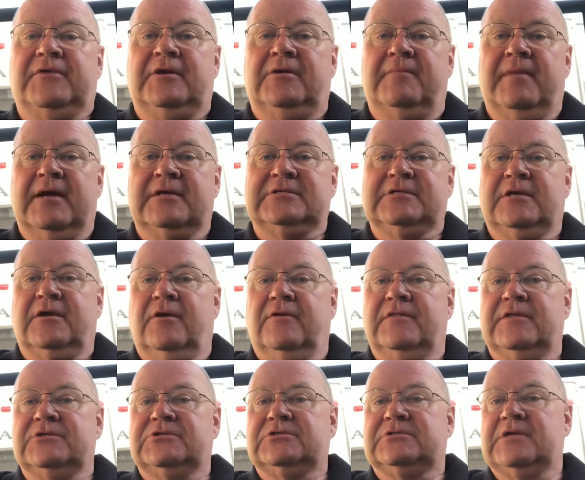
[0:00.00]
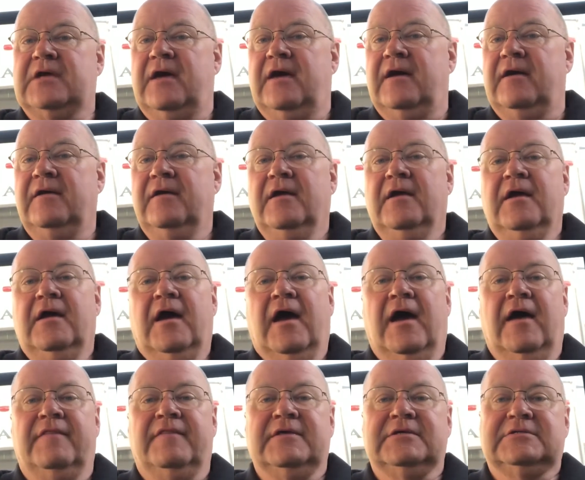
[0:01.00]
in New Mexico this
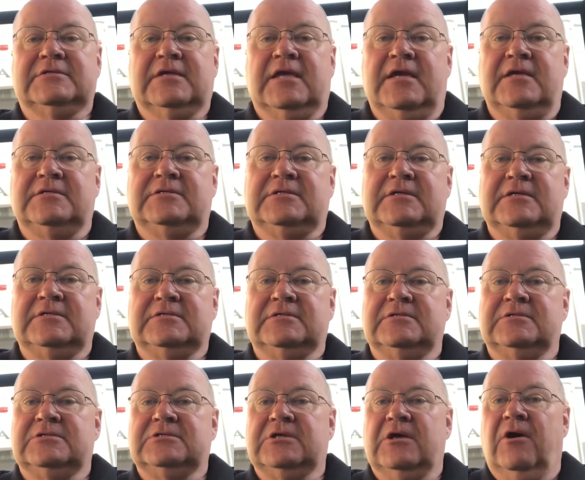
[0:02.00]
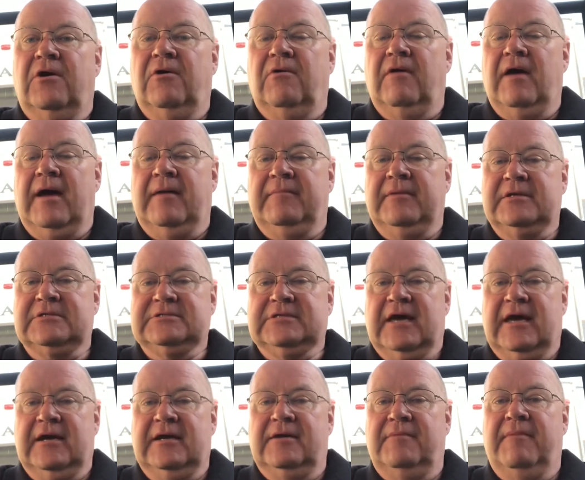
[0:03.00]
ski season. So I'm
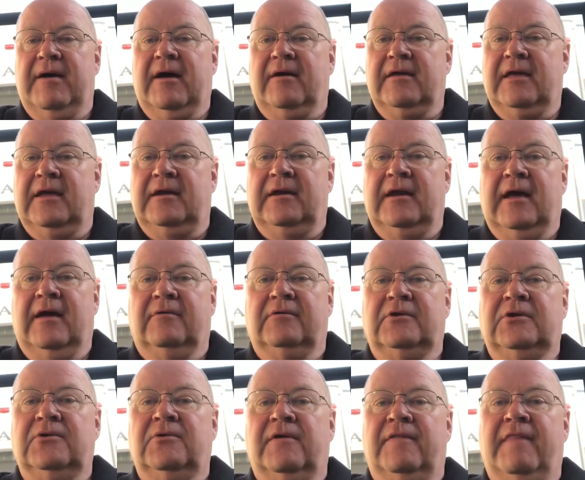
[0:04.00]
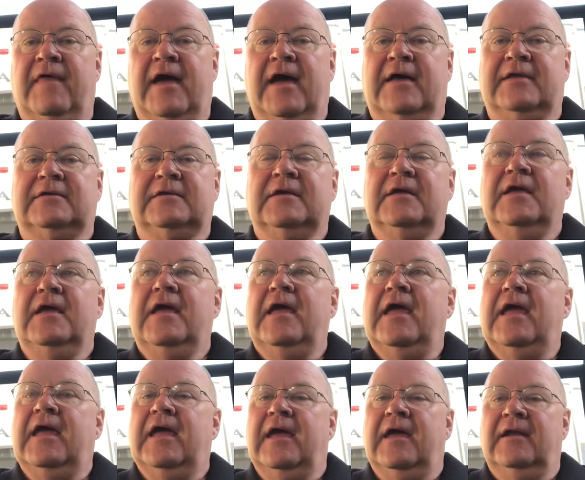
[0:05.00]
excited about getting out and doing that.
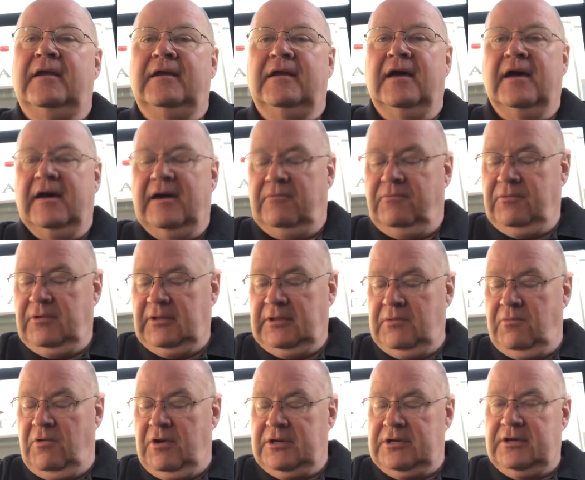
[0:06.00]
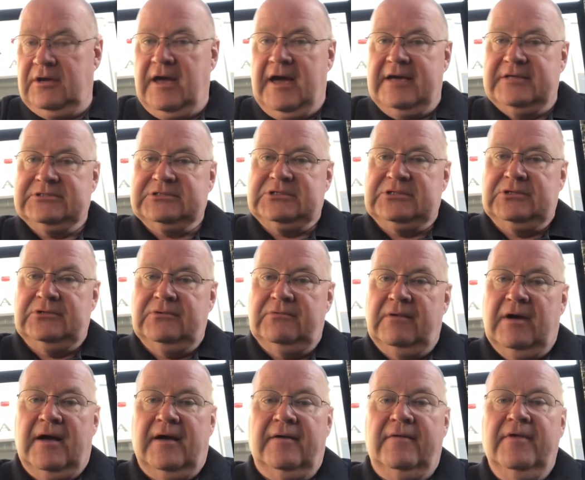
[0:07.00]
And really want you guys
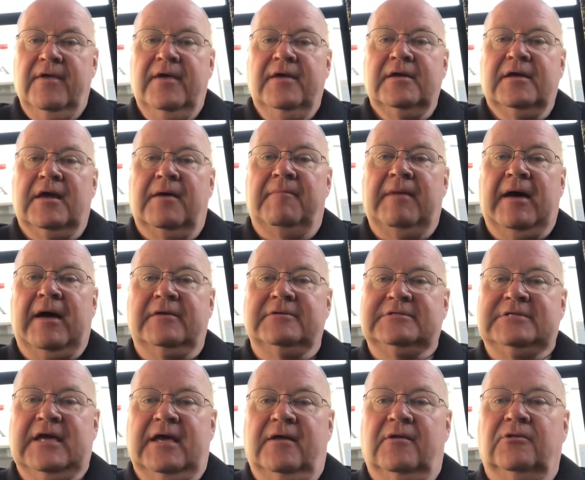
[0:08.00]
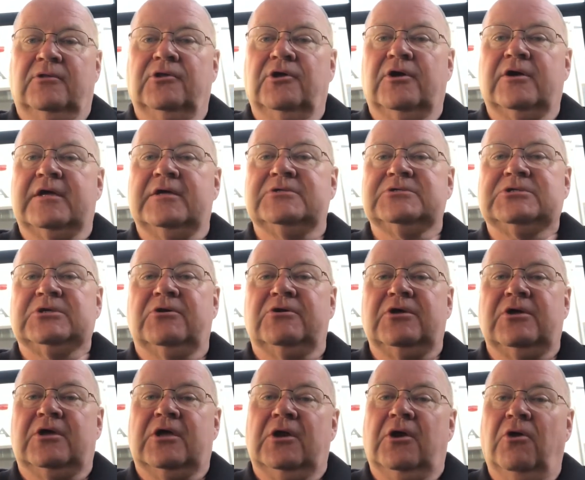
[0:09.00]
to come out and take a look. And so
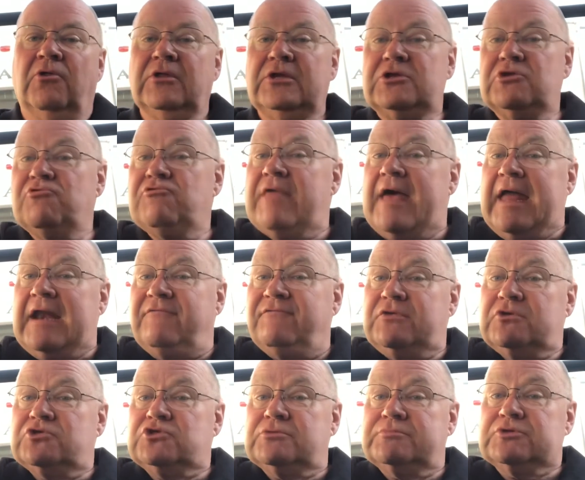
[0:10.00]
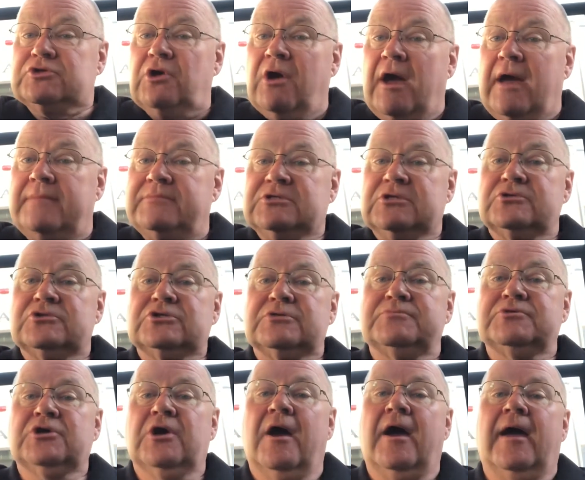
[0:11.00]
you can only do that if you subscribe. So
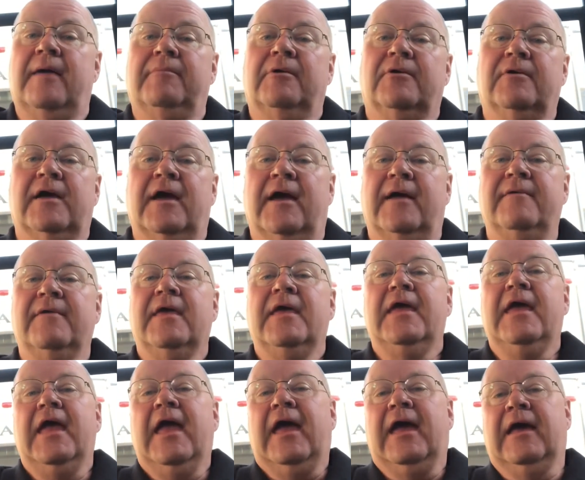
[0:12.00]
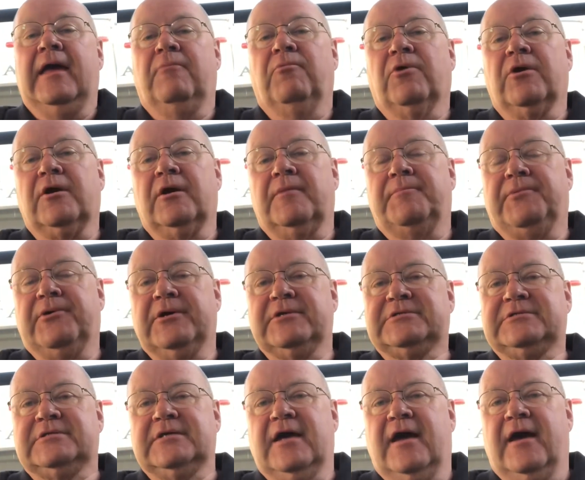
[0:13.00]
subscribe, okay? And we're going to
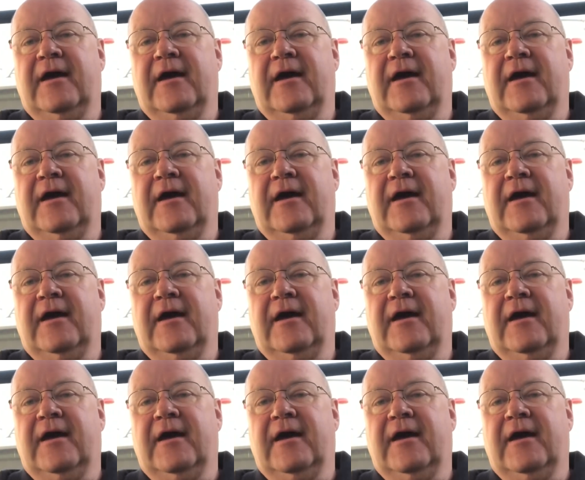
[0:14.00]
put